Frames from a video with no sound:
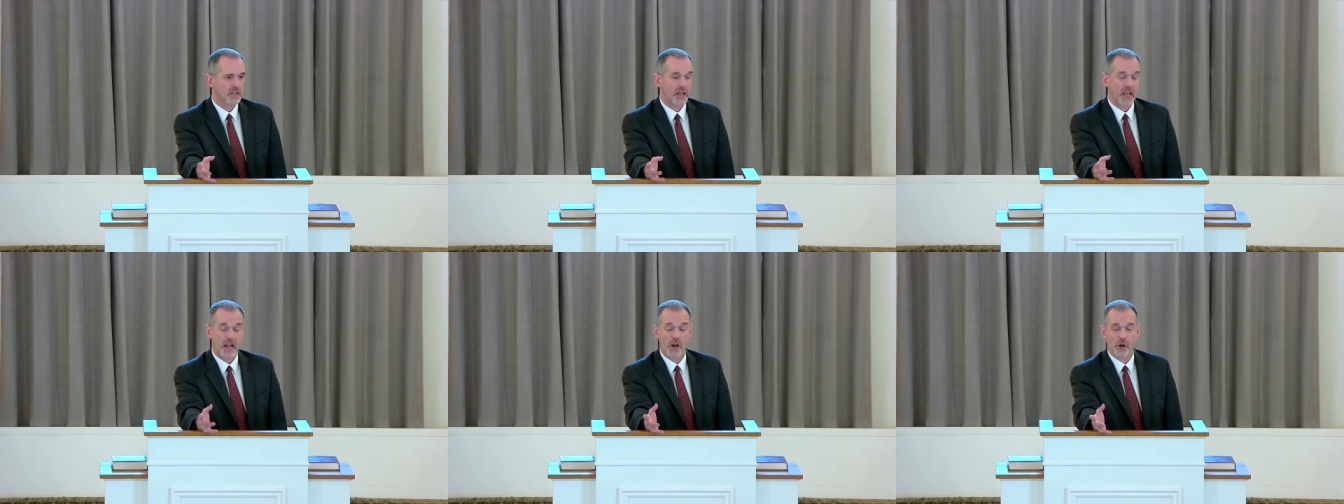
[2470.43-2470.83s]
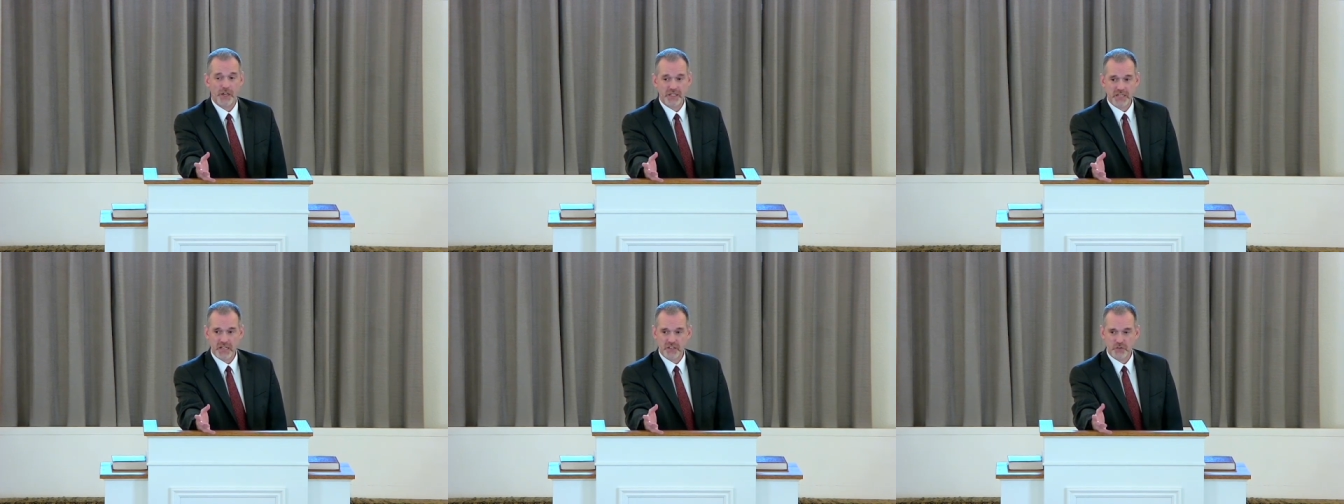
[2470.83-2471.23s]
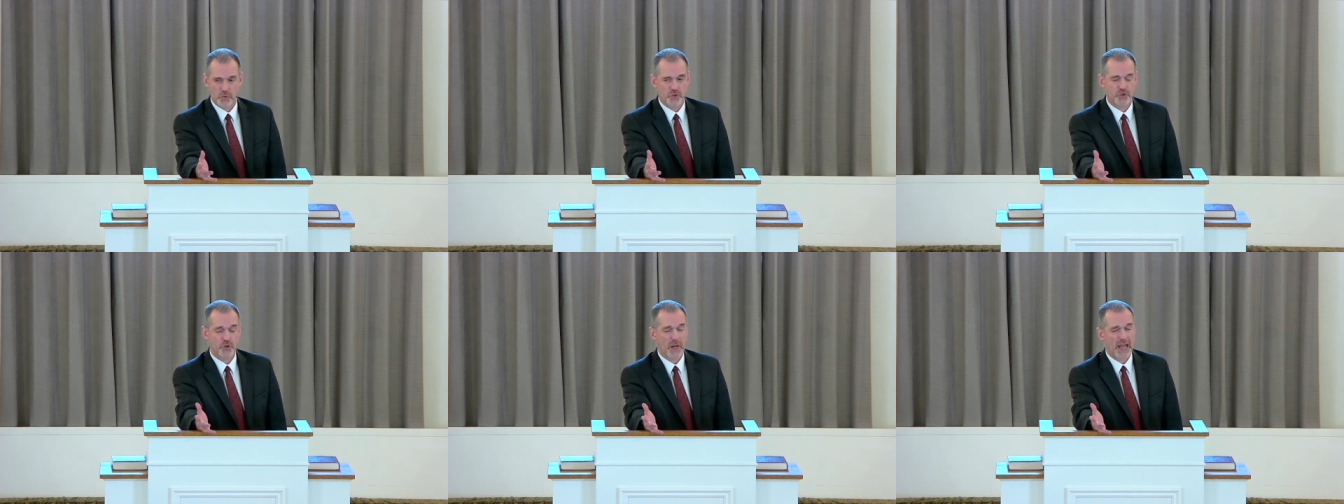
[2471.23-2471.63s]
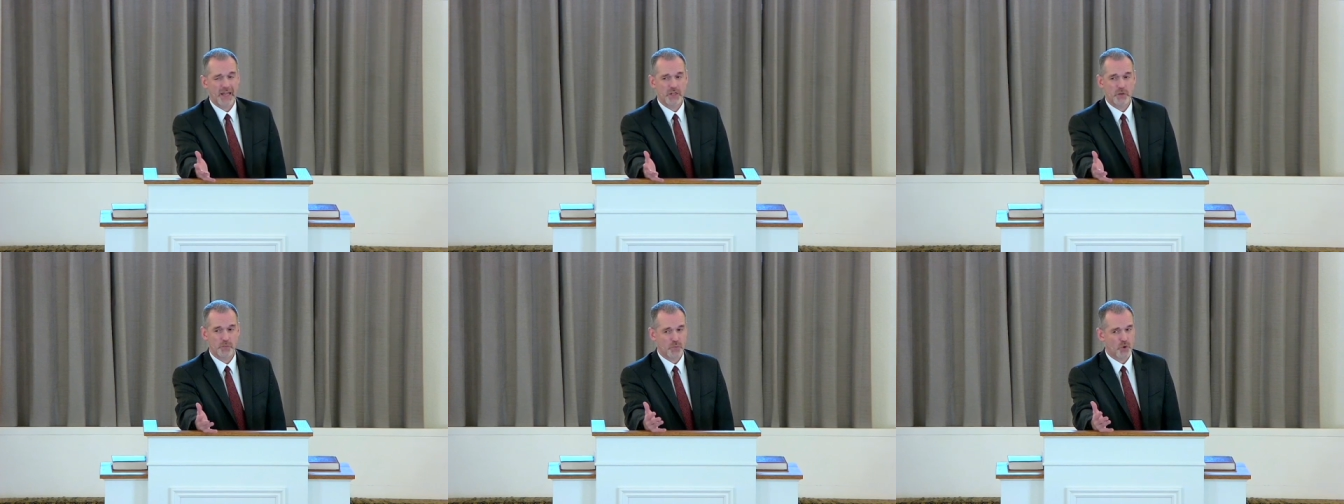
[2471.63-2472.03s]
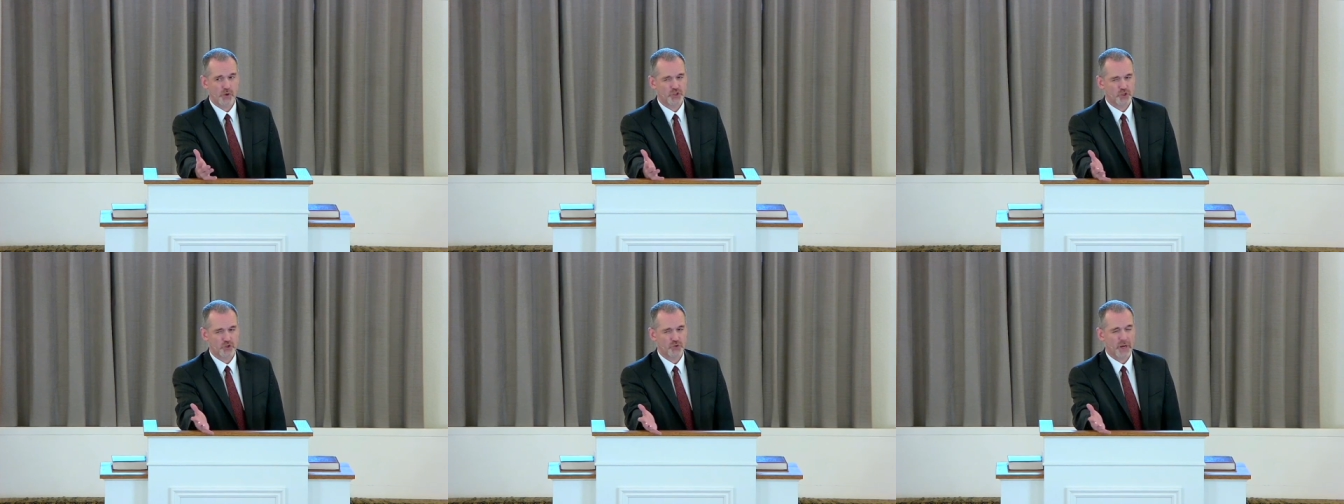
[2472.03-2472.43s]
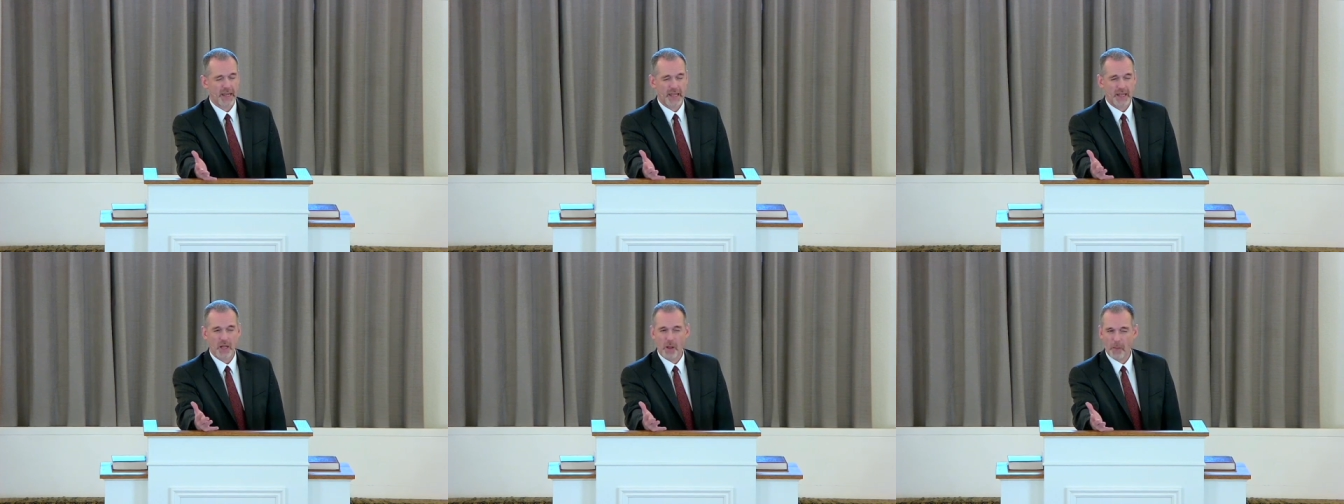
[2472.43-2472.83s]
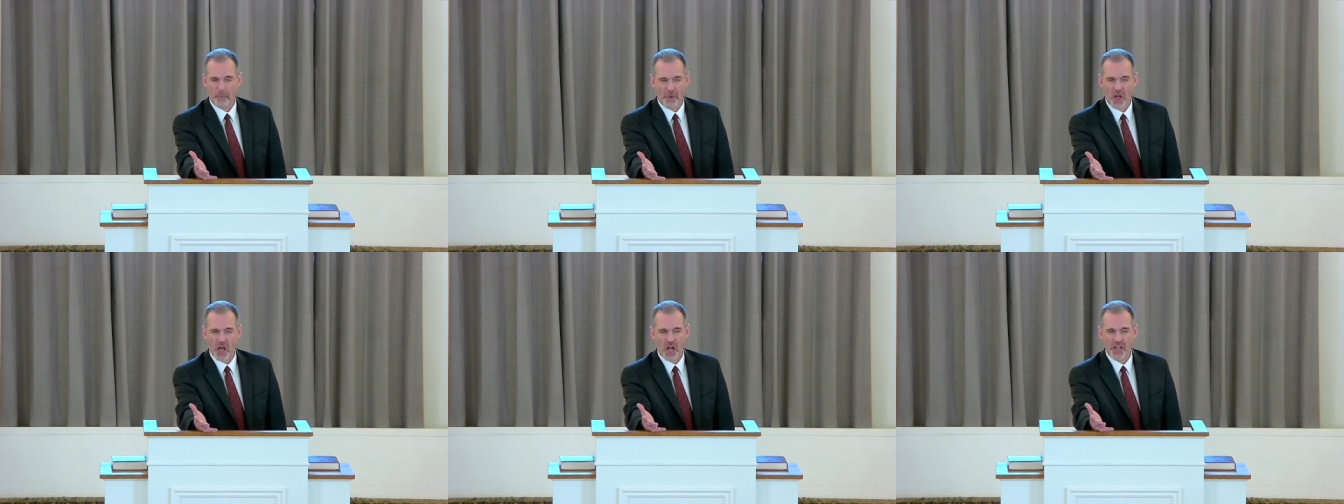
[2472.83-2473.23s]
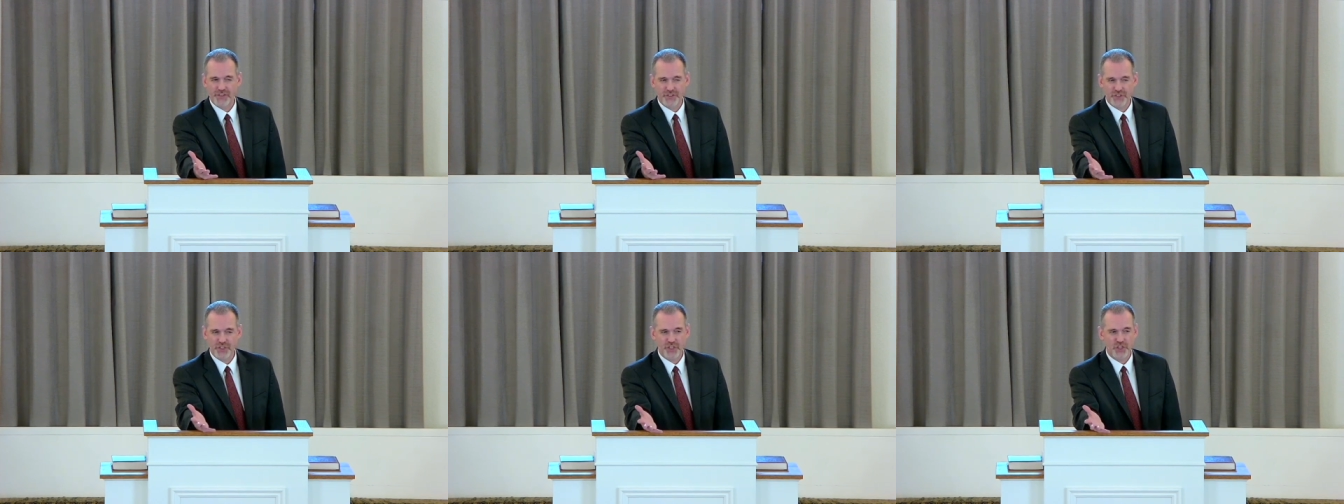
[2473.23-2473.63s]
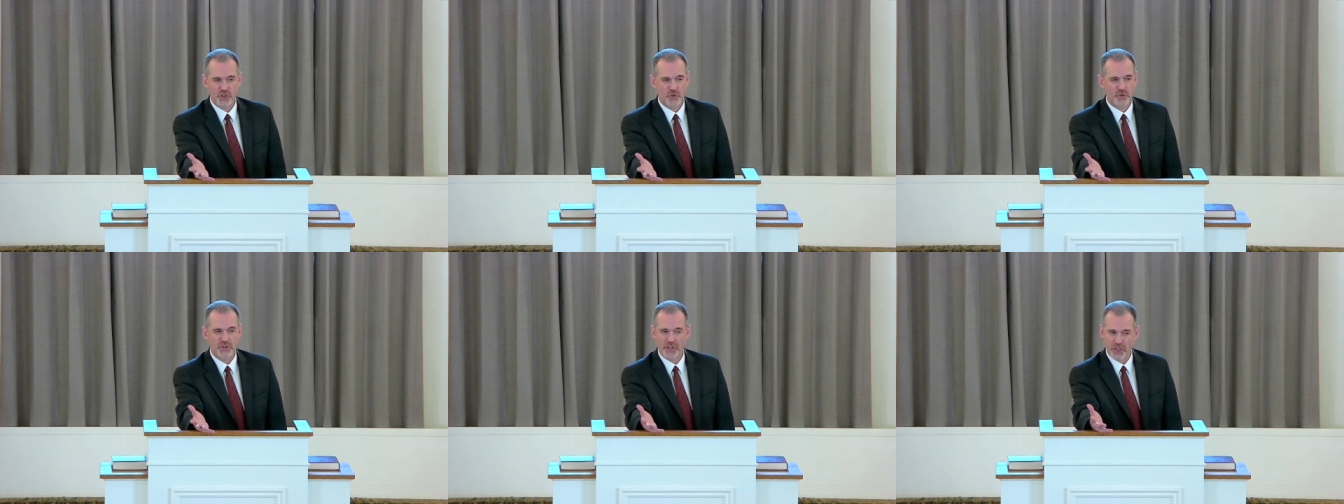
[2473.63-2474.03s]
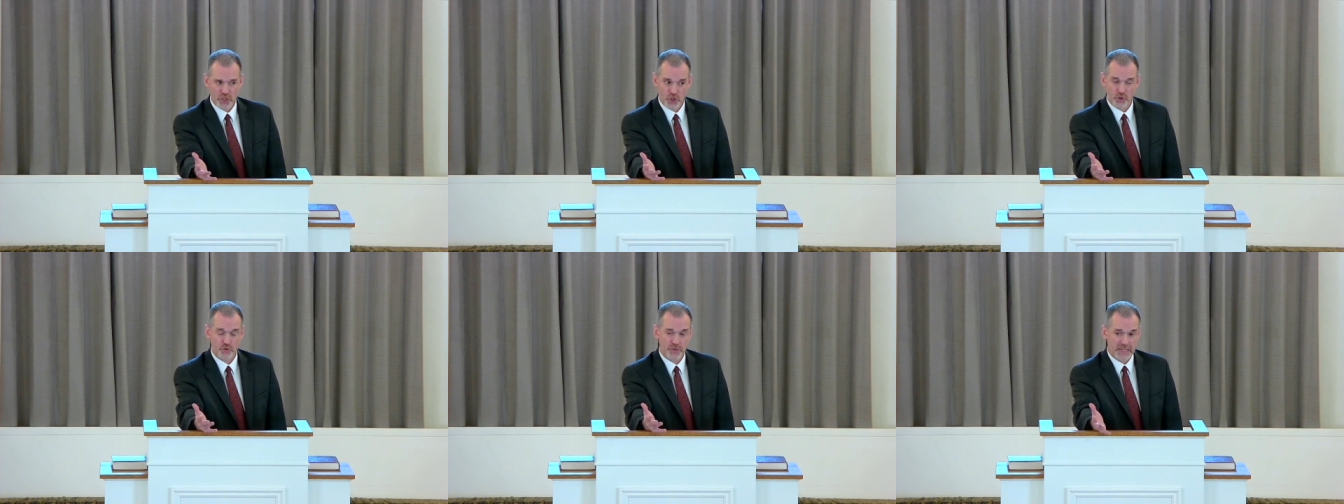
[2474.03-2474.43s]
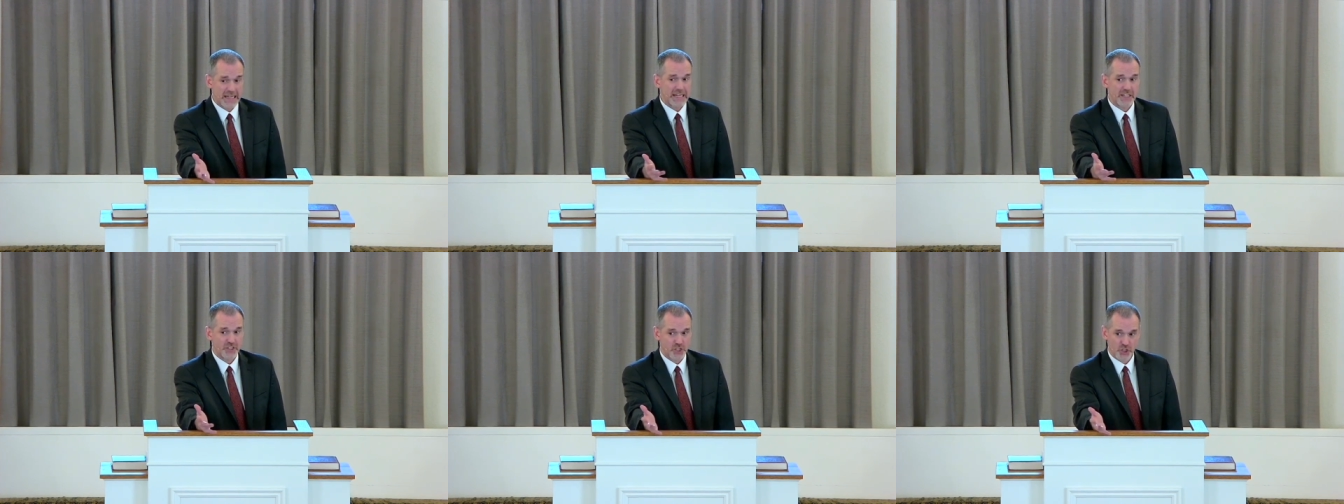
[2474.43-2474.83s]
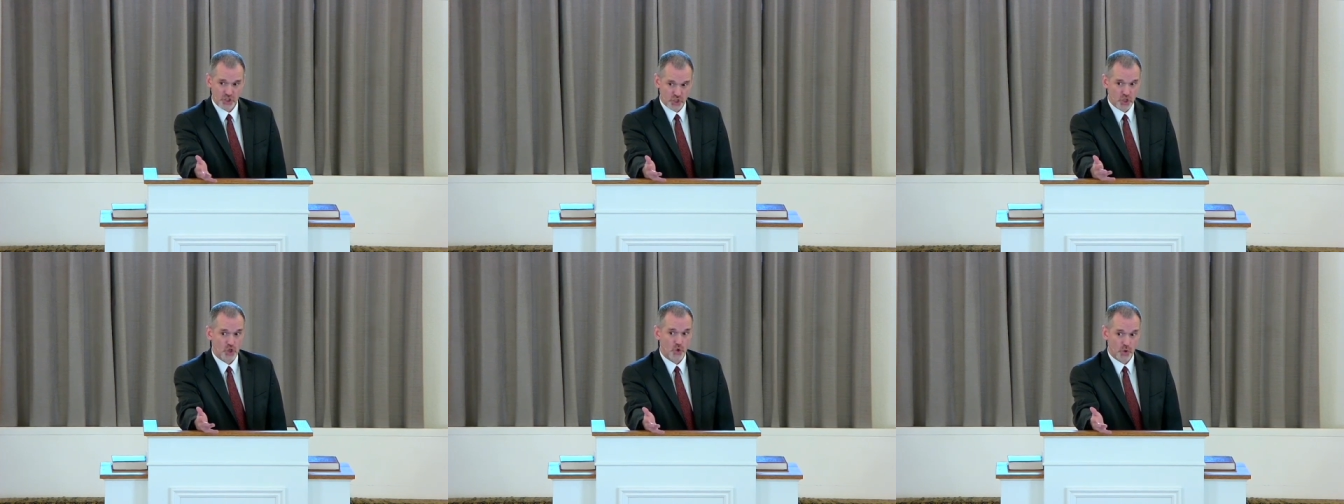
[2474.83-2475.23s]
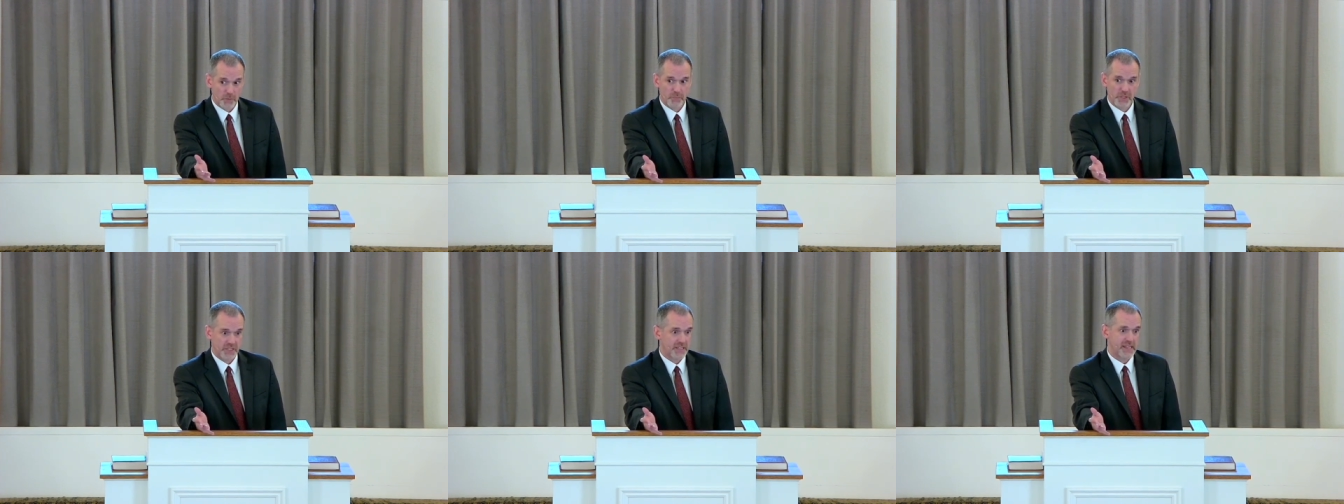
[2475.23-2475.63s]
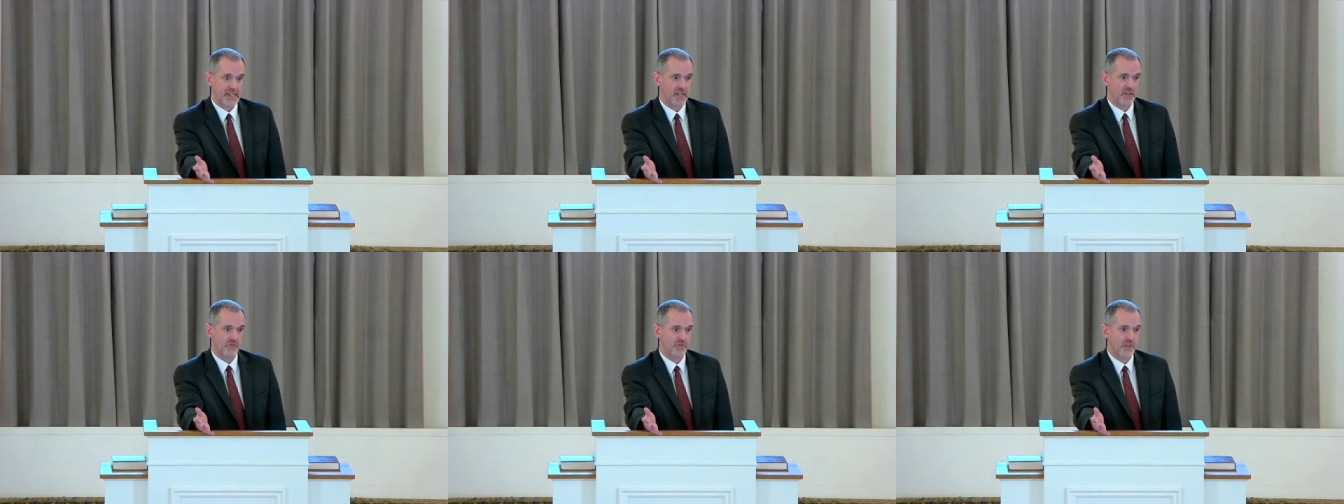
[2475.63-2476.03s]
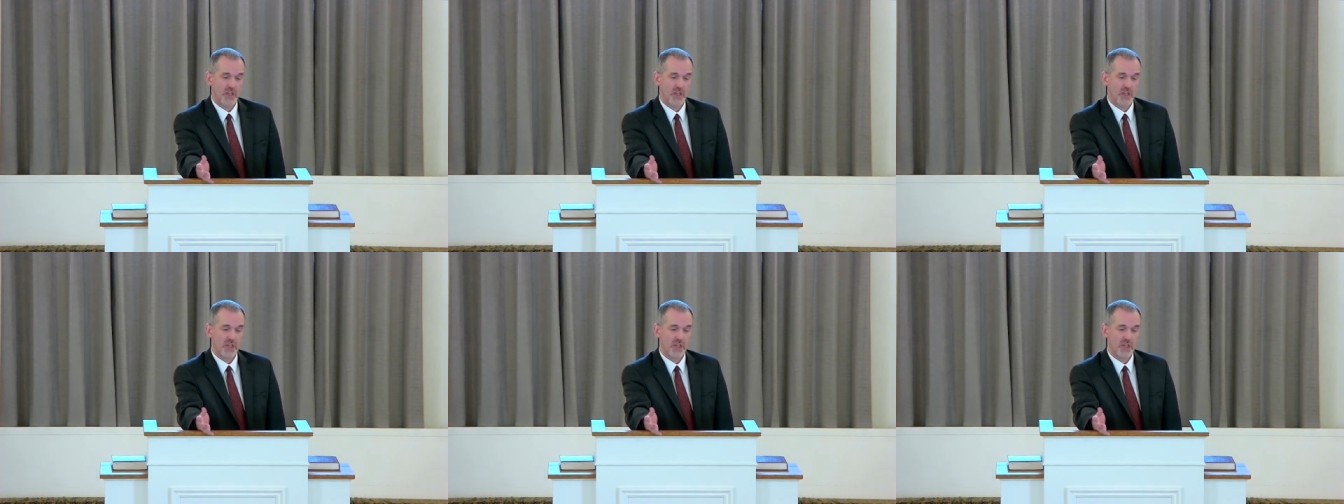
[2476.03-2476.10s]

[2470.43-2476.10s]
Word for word: heretics will try to portray upon to you that you need to do and believe.